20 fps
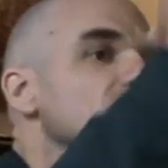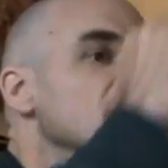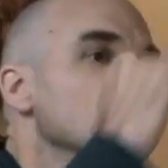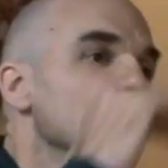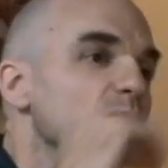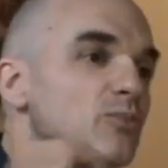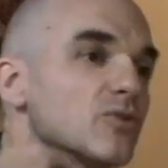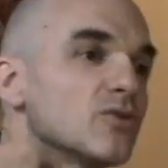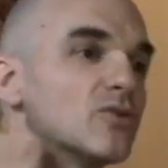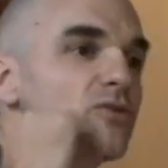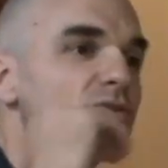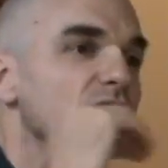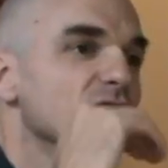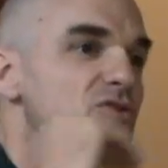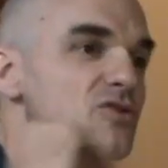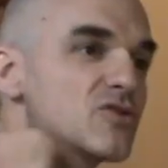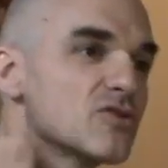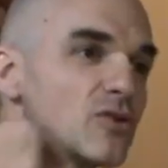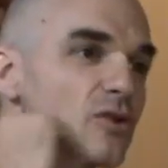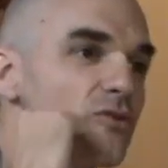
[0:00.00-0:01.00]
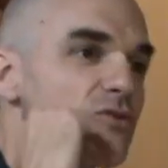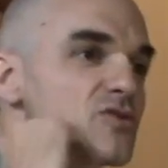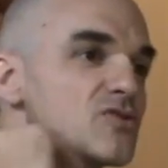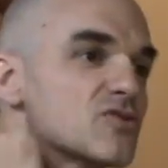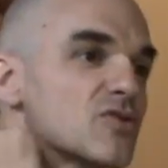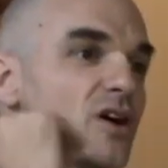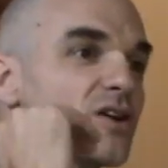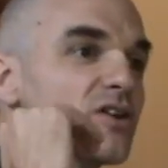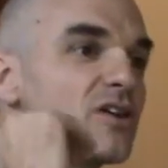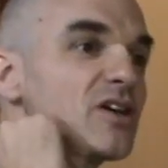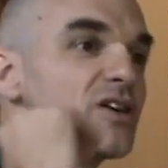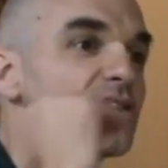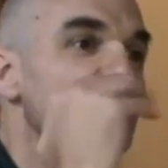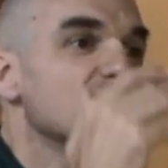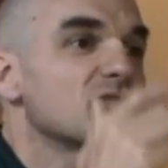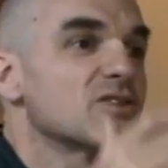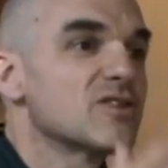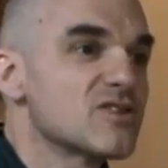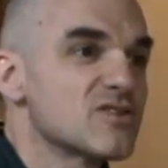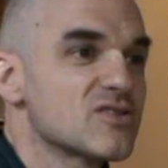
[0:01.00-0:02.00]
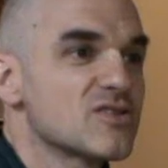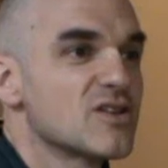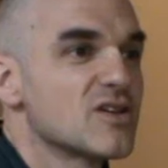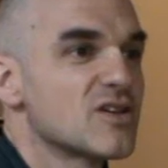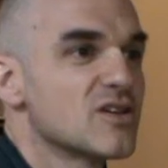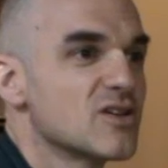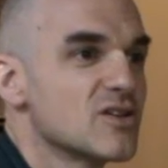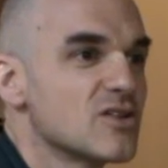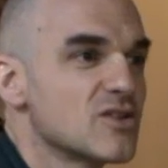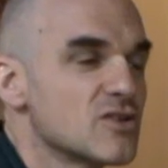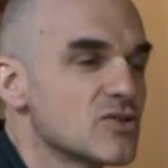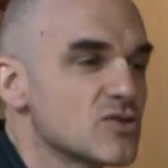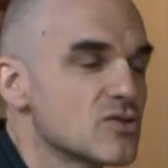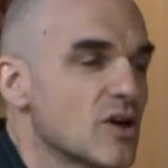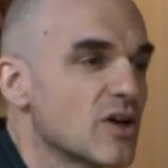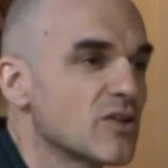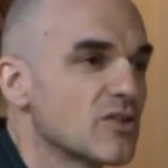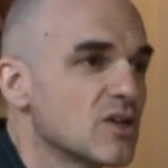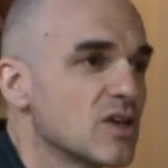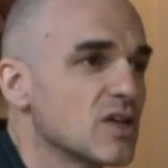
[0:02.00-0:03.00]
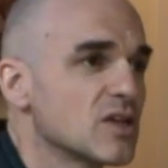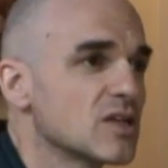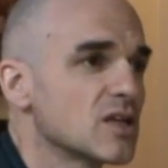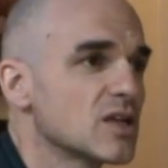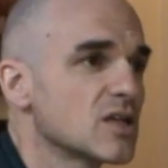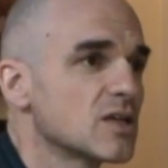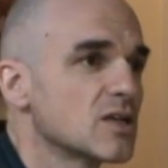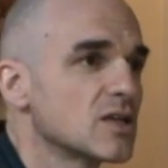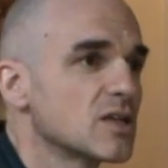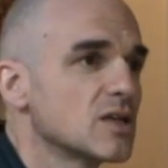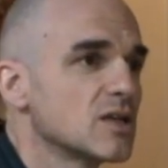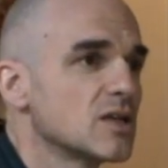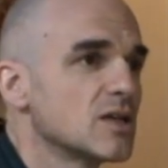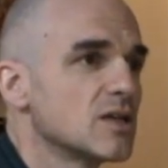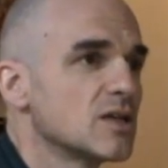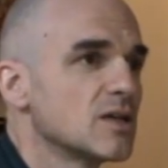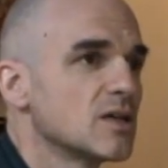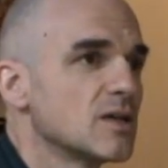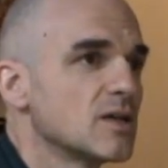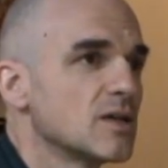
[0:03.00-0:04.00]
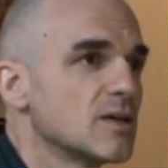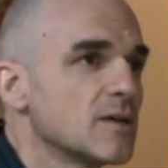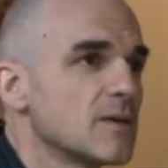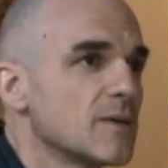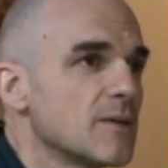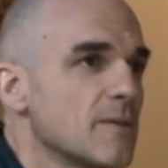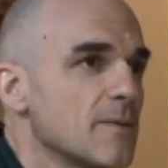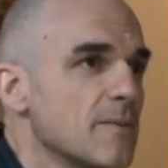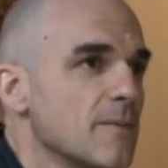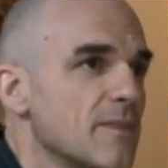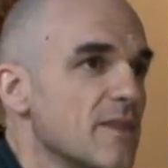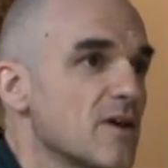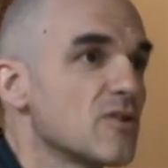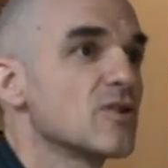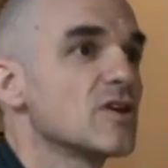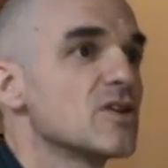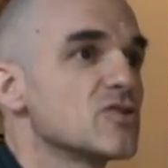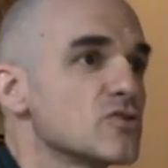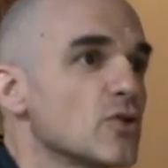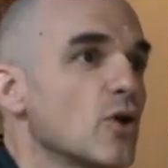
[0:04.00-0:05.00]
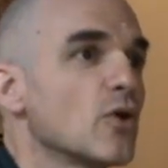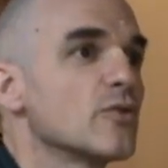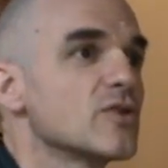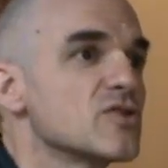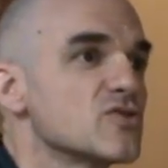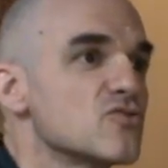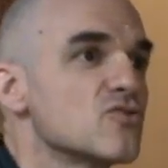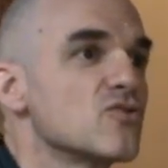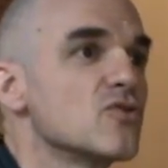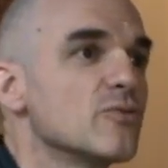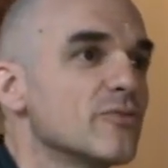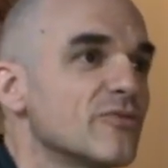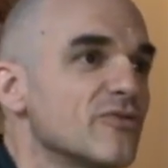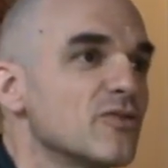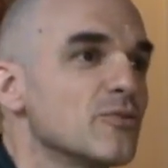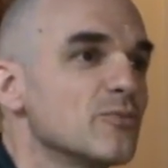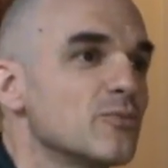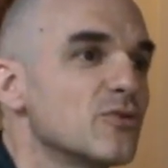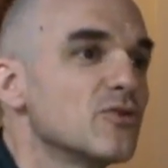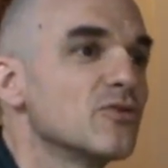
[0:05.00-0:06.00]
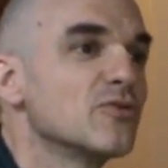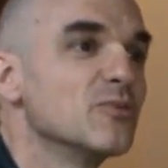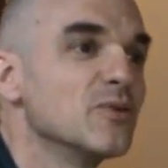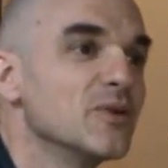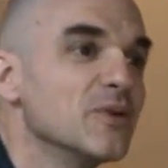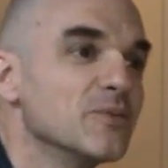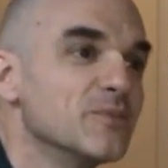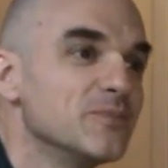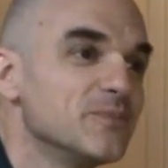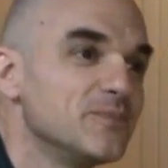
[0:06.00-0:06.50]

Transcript: improve. We should always try to increase. So I think that there is always room for improvement